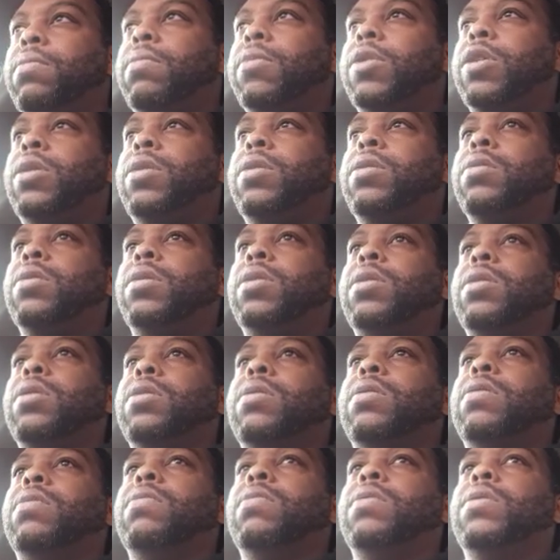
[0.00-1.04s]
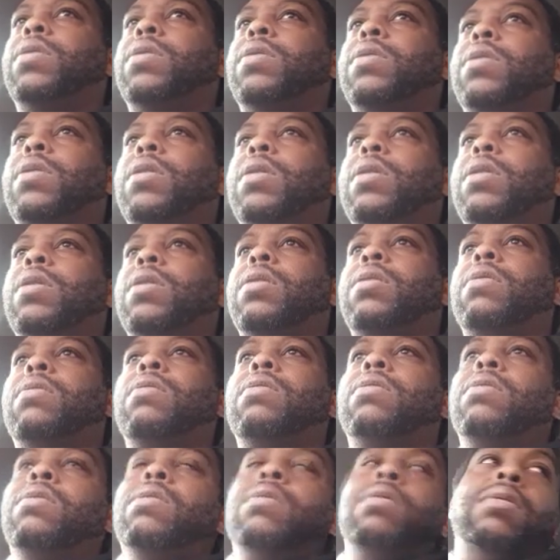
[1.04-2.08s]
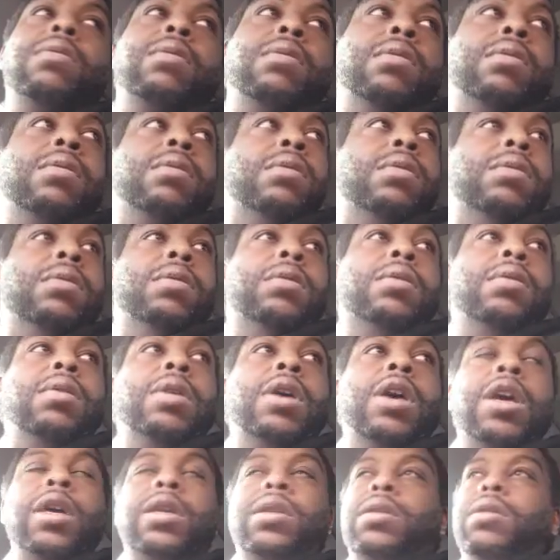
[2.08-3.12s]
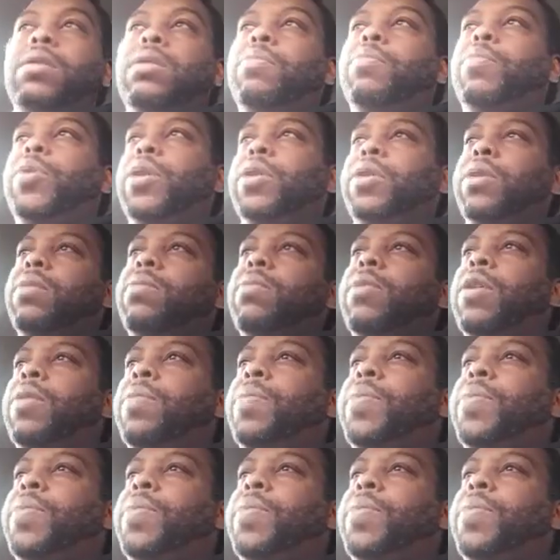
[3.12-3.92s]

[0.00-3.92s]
make sure she's doing okay. Actually, both of my